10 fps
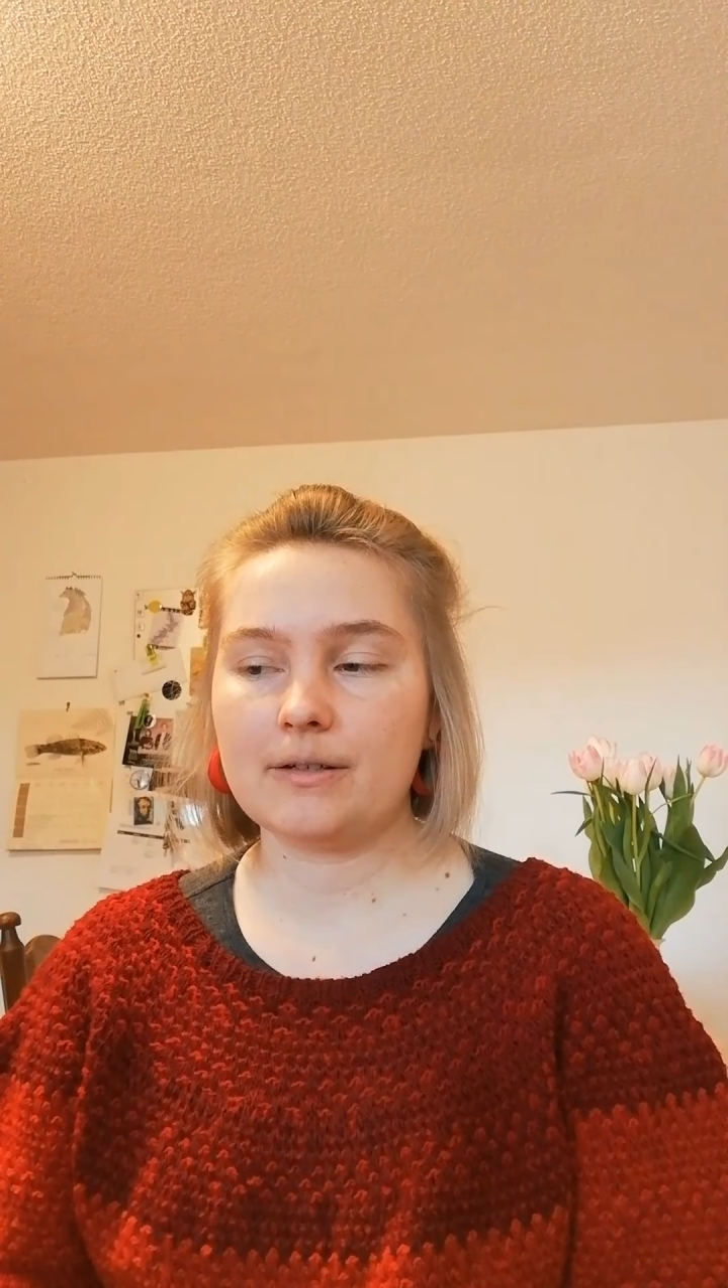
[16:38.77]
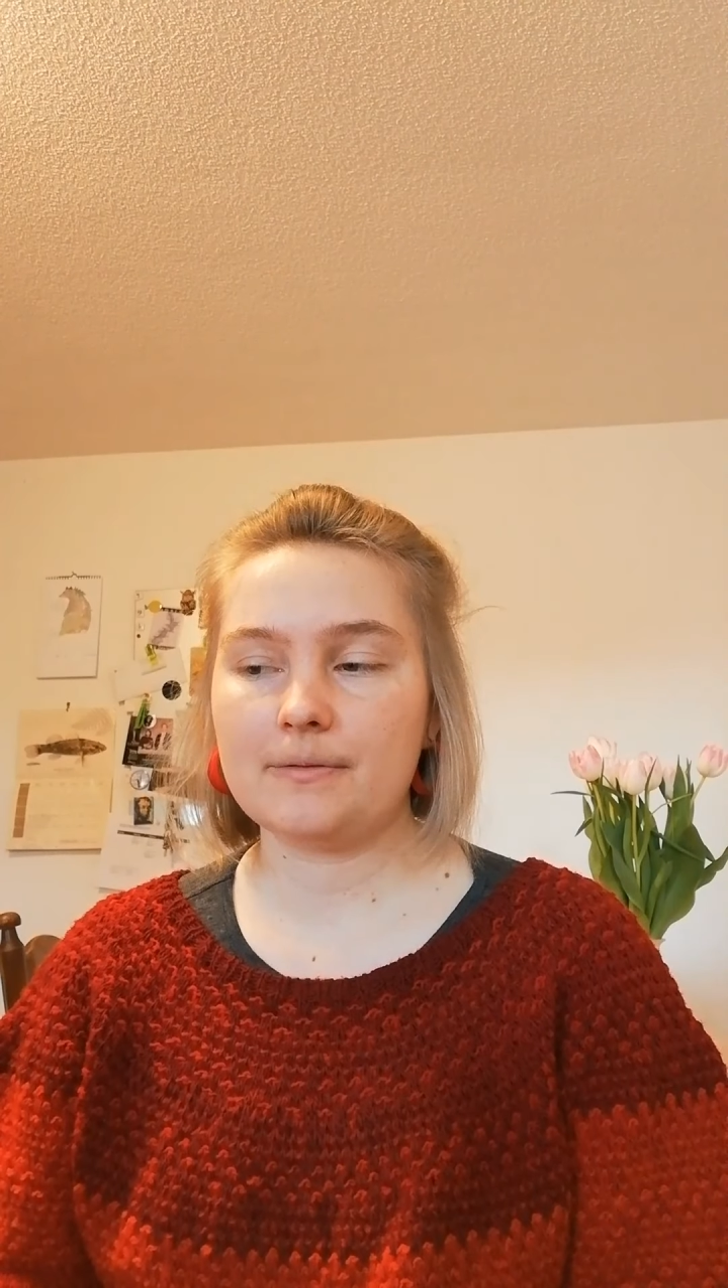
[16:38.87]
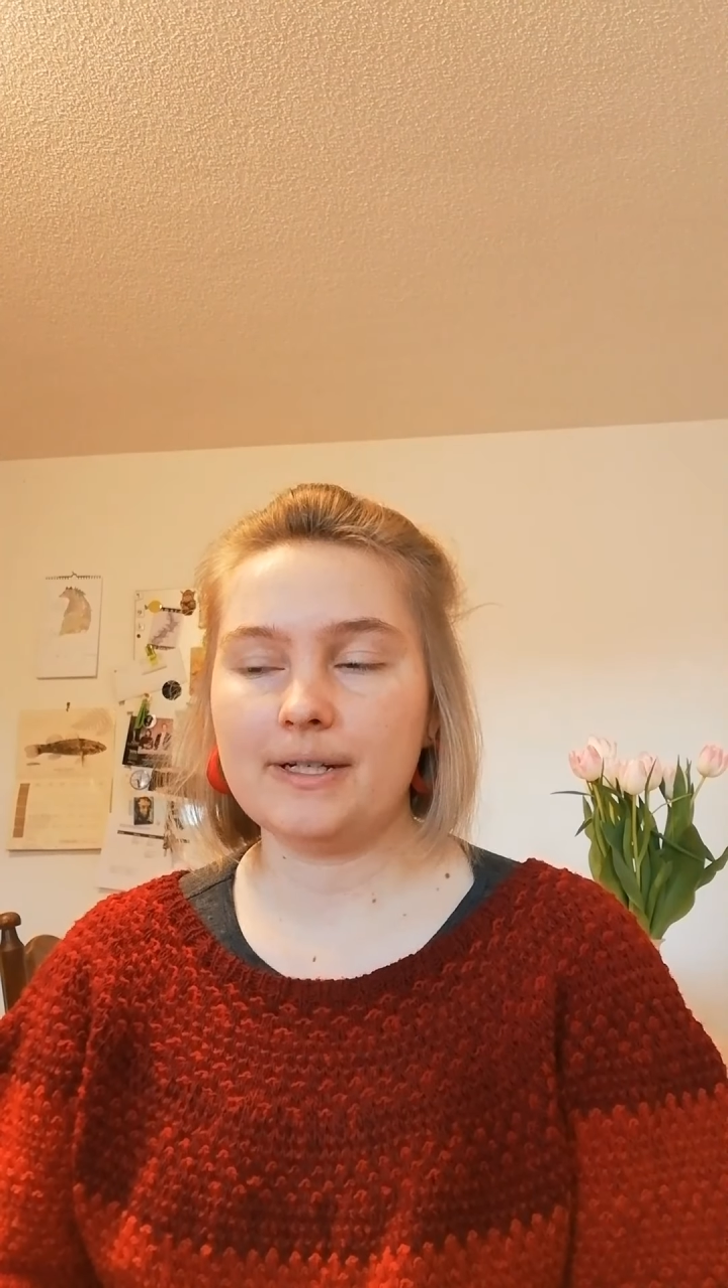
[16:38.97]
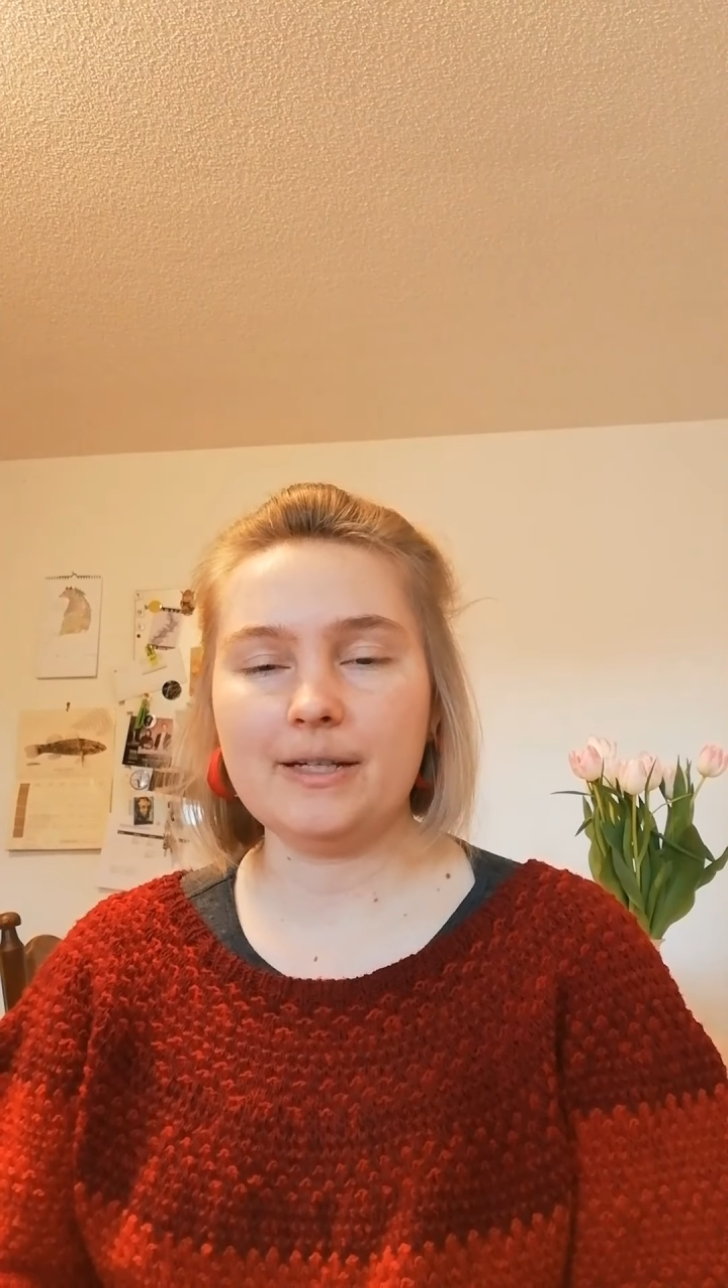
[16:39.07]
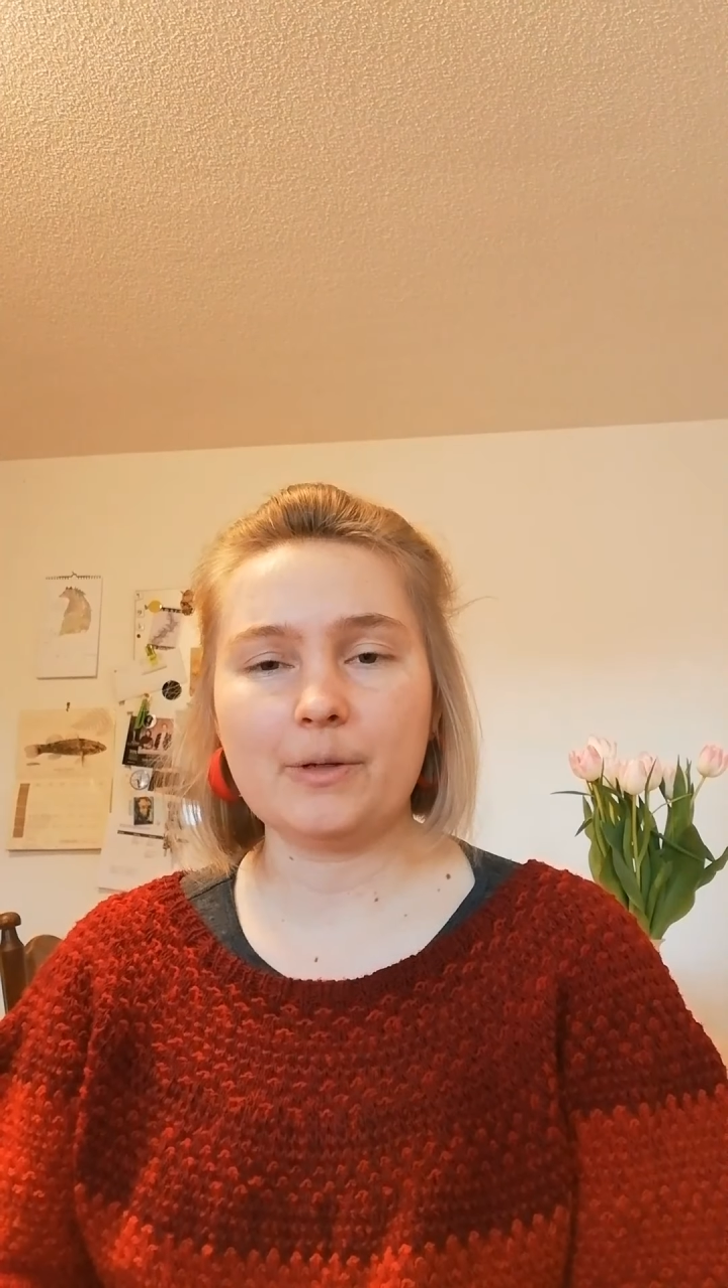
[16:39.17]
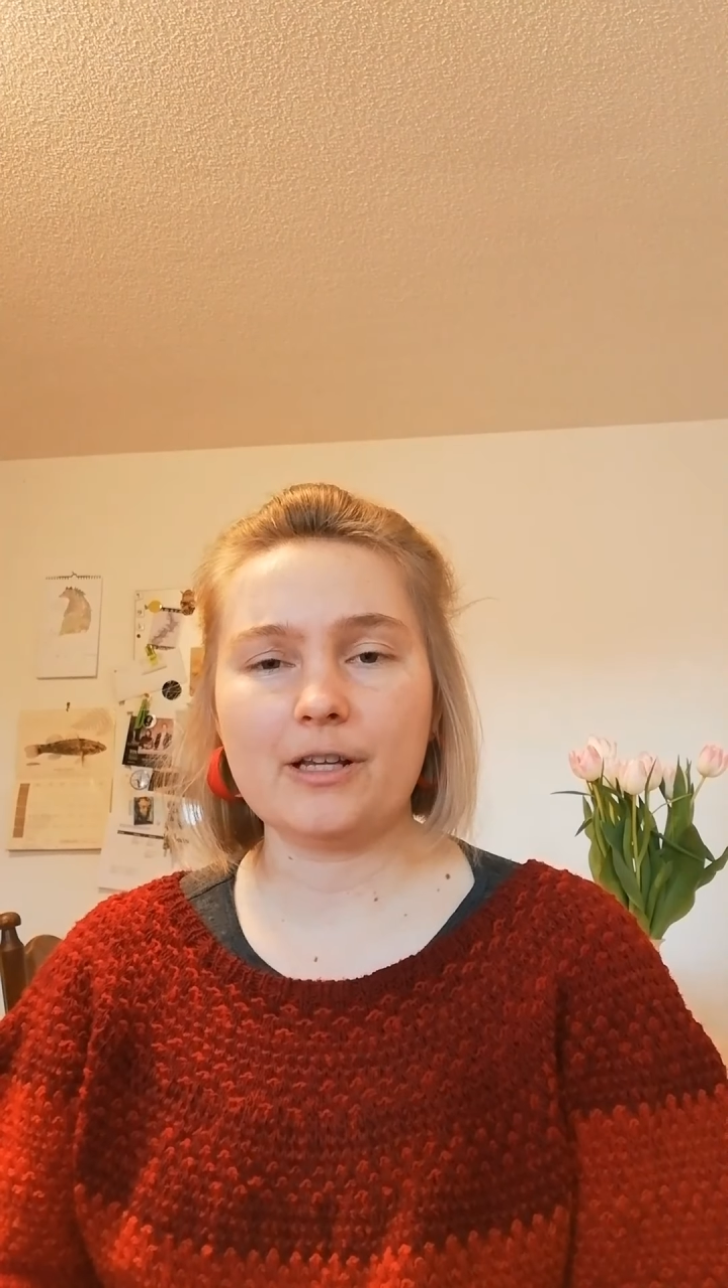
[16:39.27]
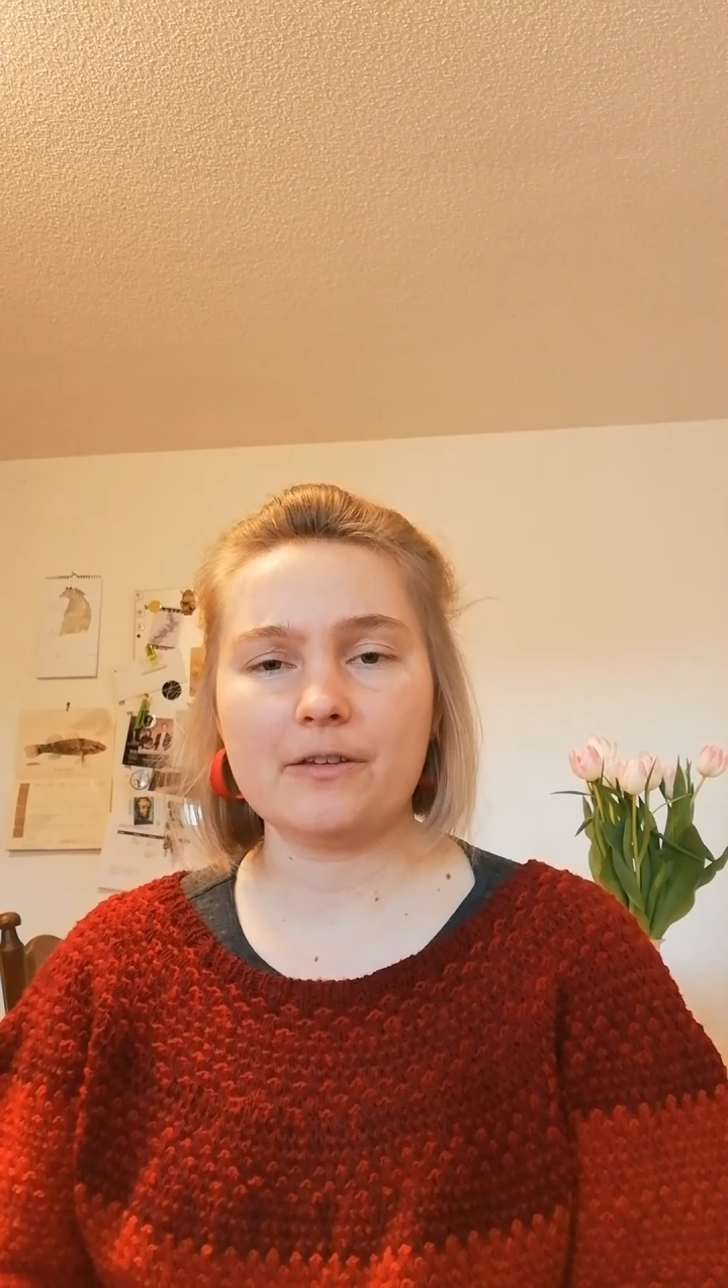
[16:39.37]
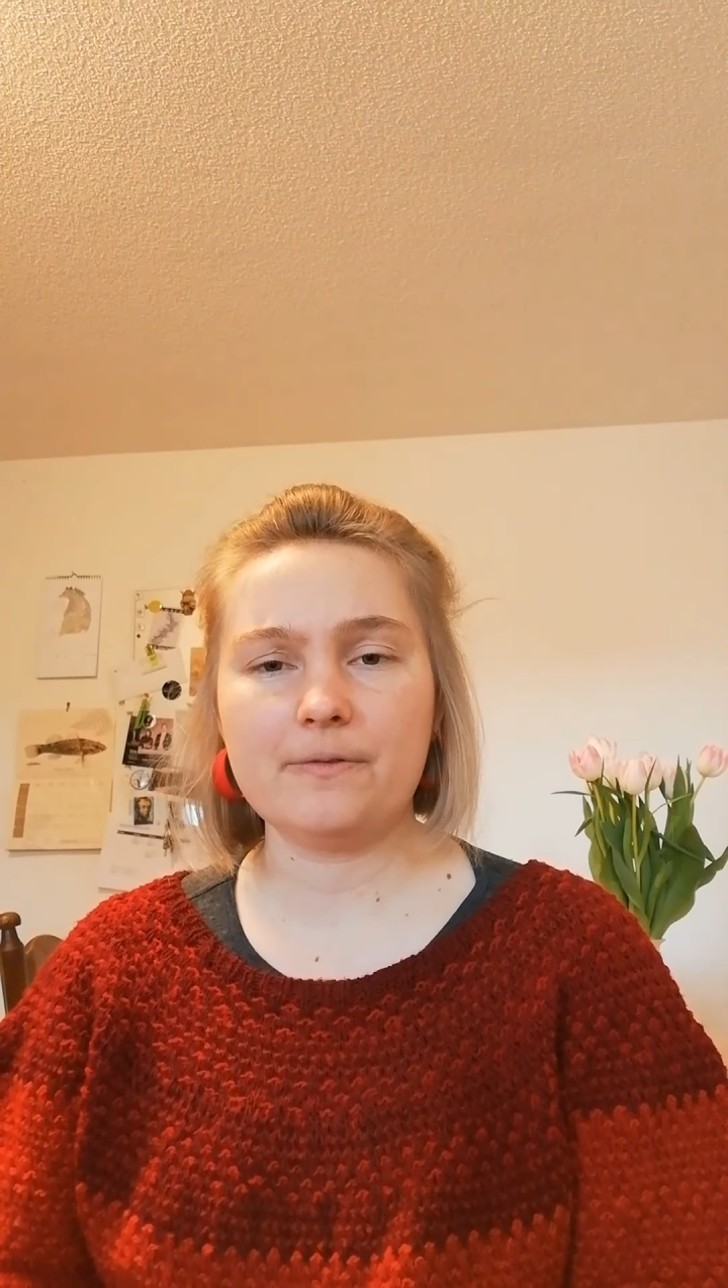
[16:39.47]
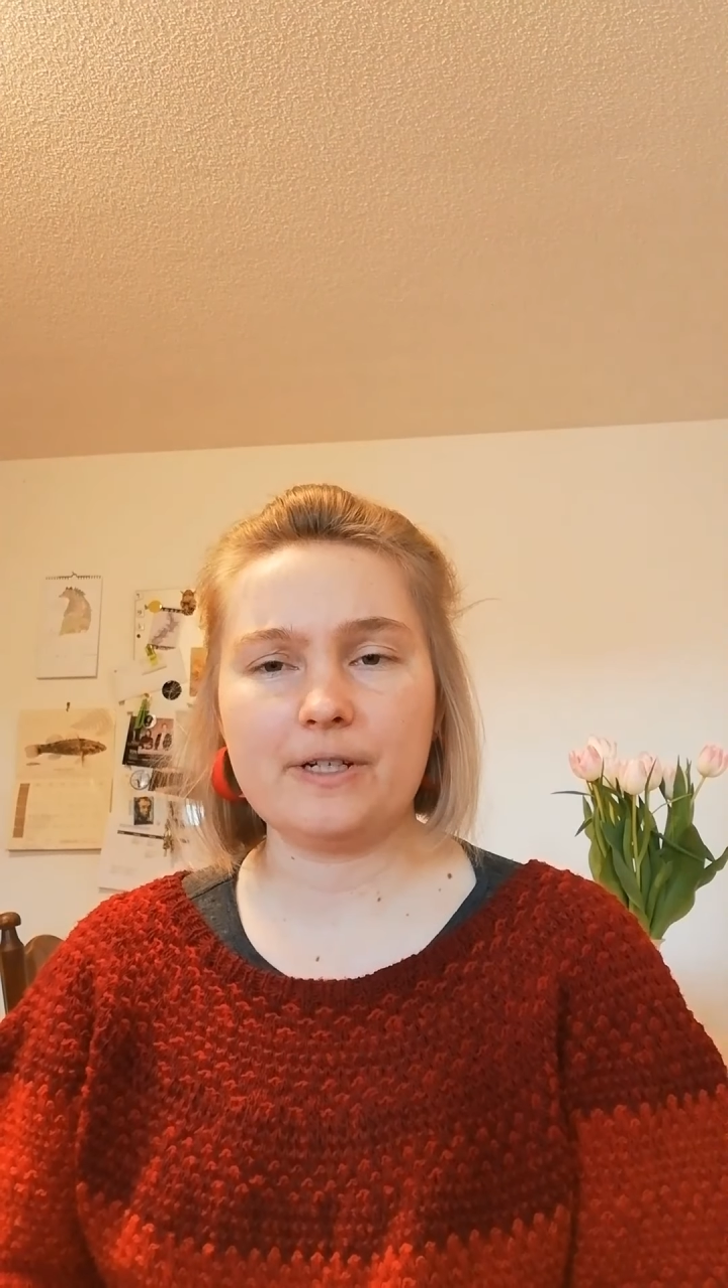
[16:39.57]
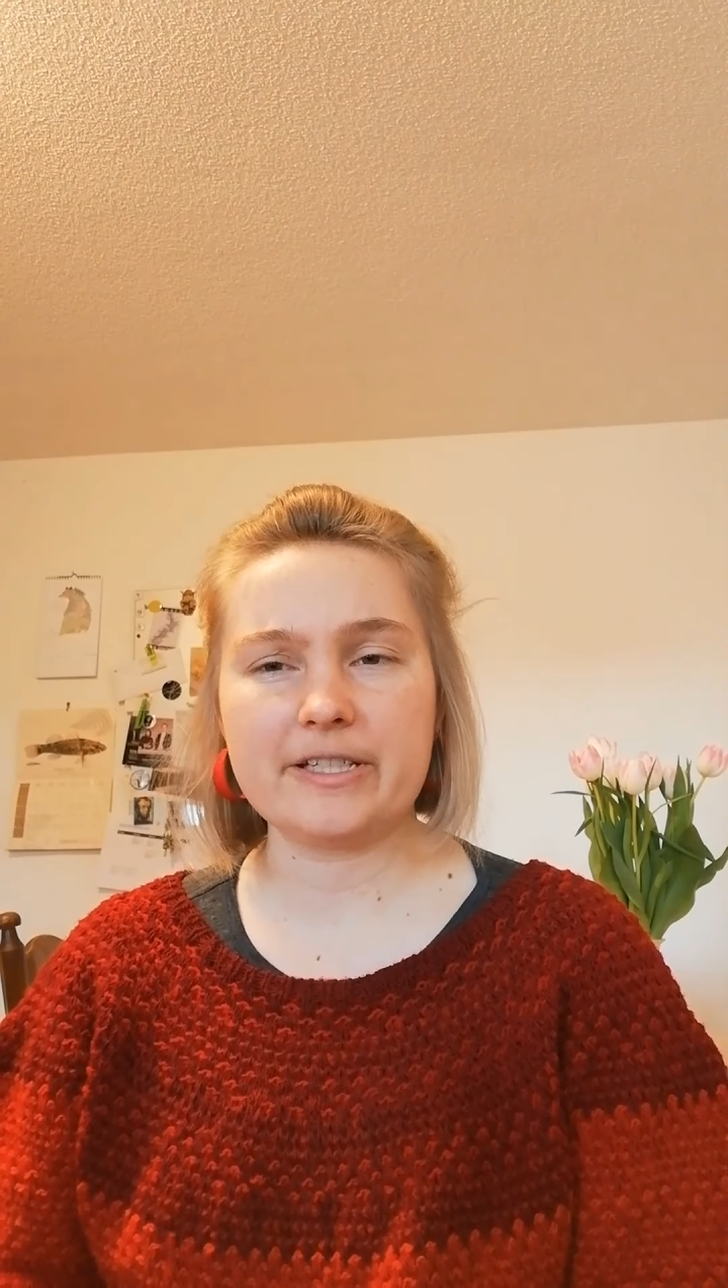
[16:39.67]
really one of
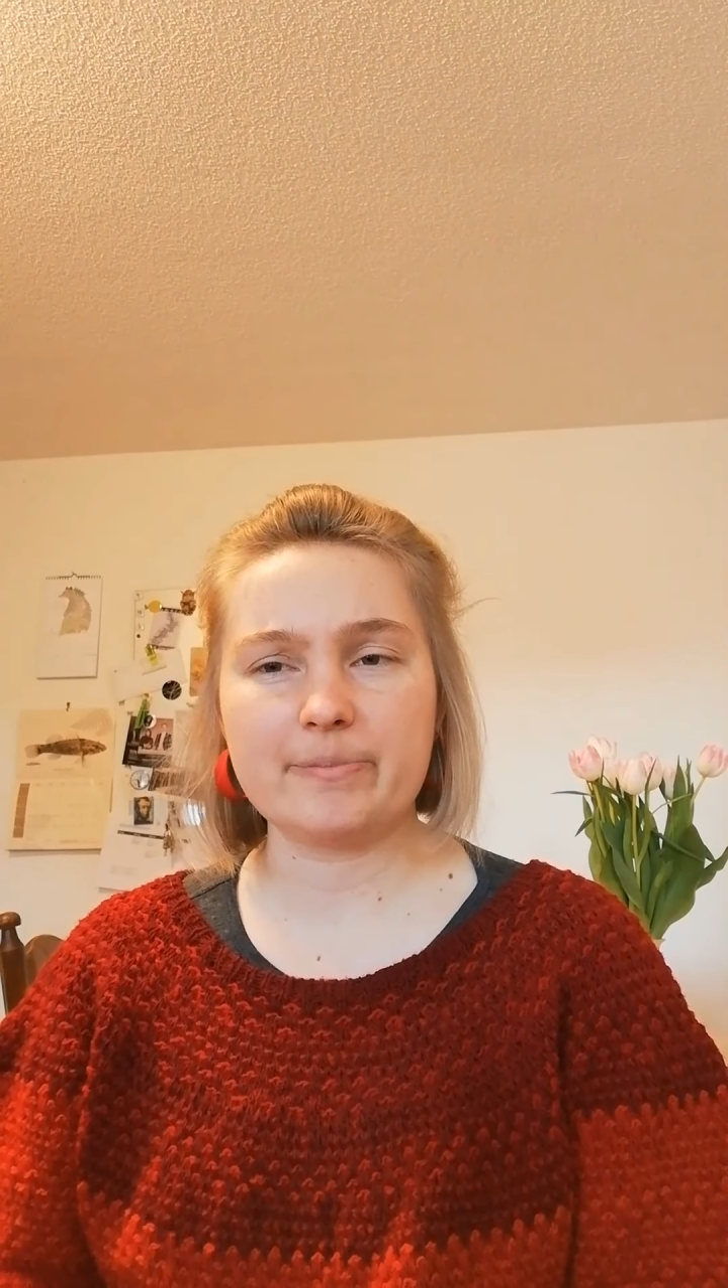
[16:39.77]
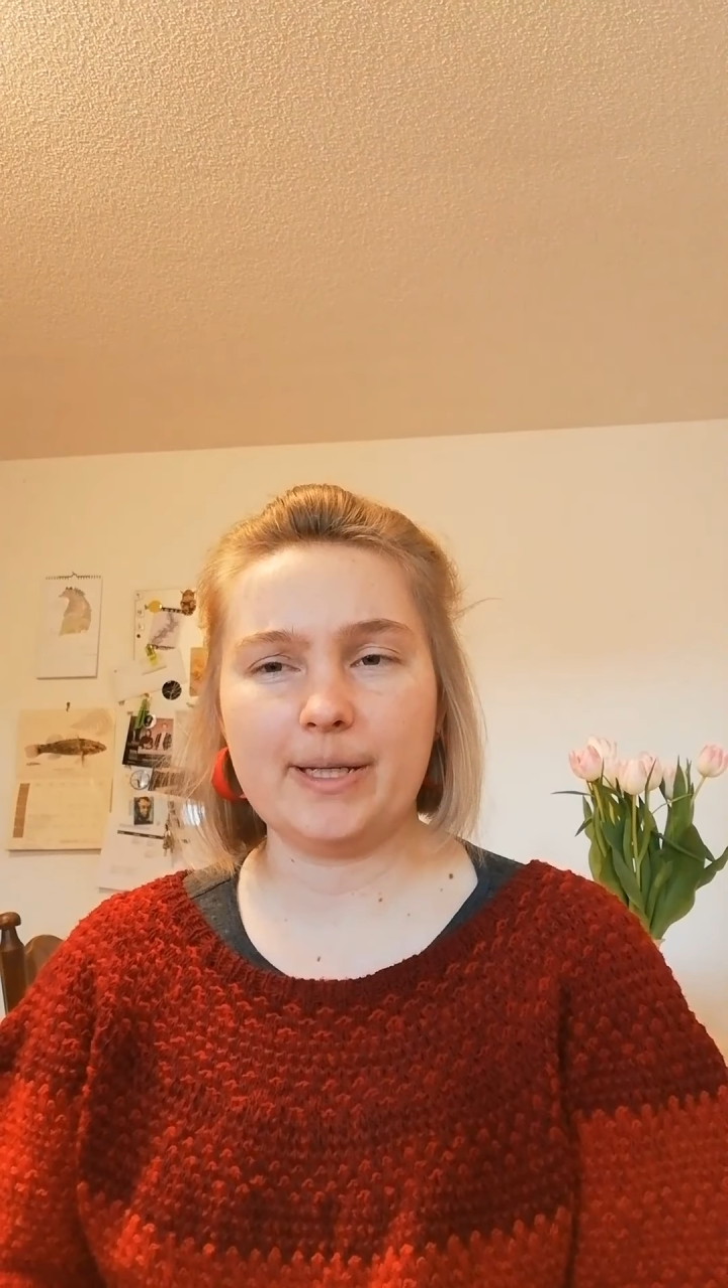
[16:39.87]
the first